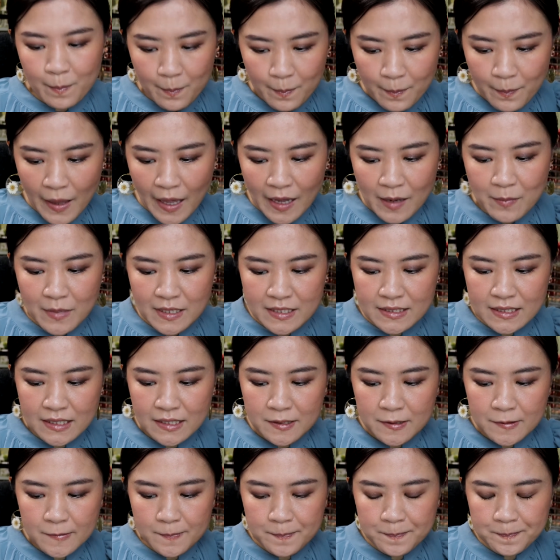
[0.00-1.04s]
pigmented.
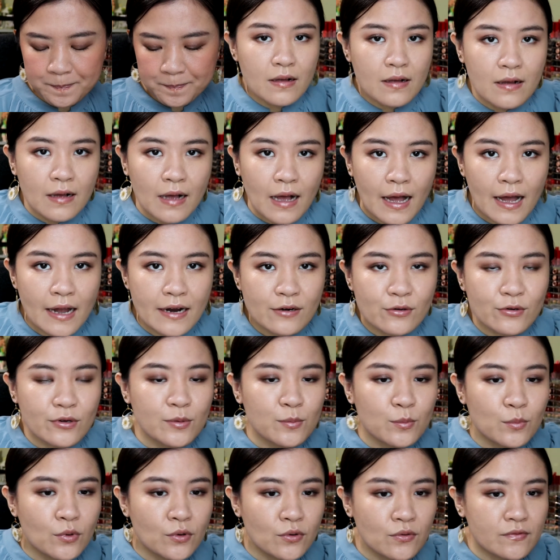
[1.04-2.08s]
I
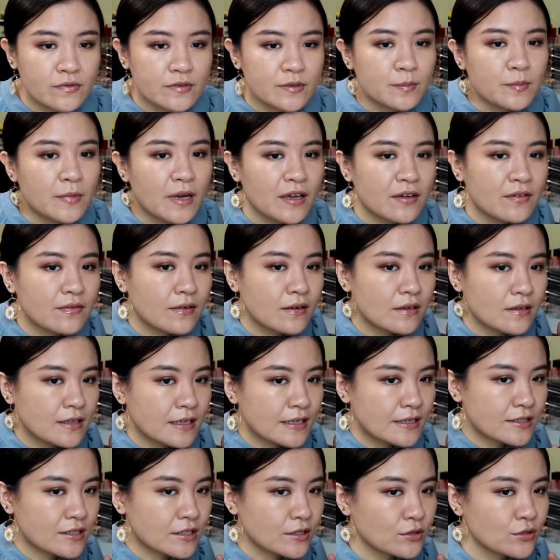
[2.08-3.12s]
removed my
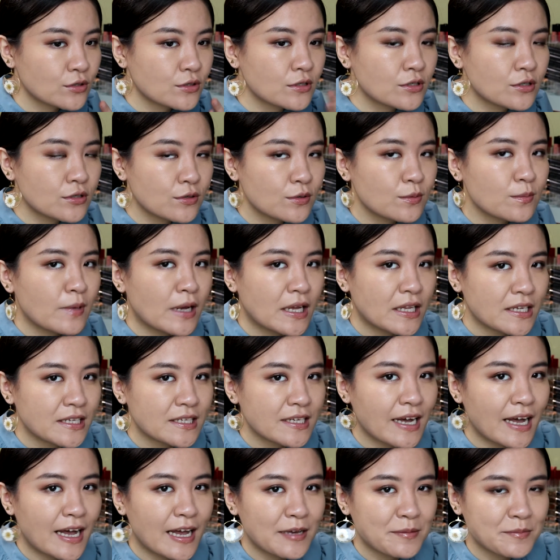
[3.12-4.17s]
foundation too many
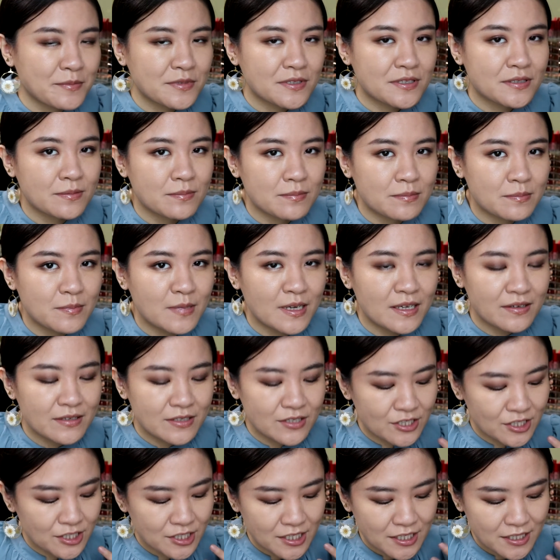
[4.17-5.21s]
times. My
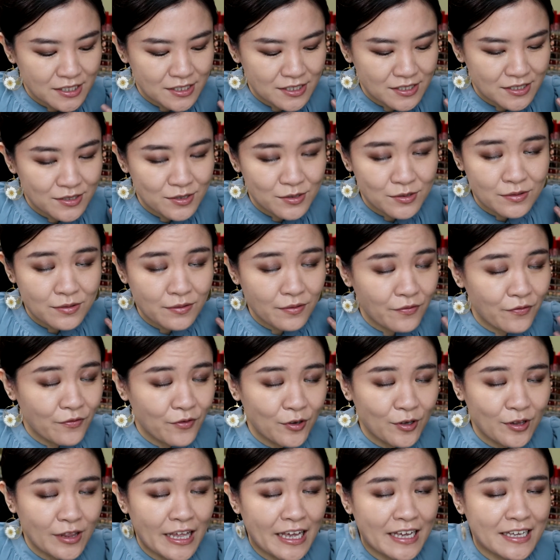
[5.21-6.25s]
cheeks
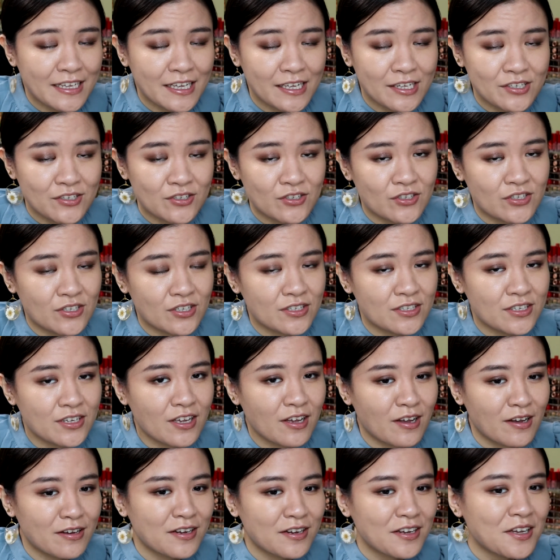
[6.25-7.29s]
feel like it's just
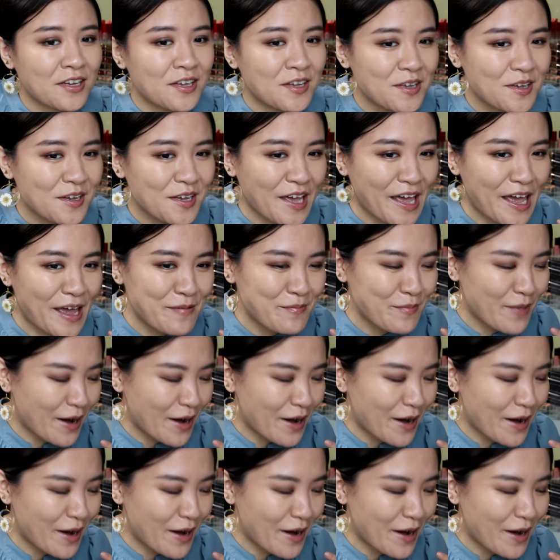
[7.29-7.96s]
gonna come